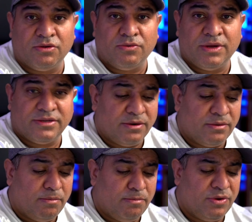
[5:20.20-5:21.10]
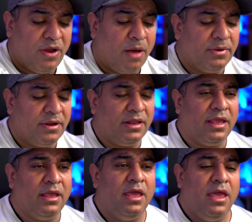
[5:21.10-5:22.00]
racer
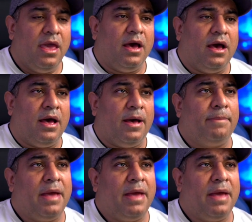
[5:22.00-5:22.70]
predominantly. Um,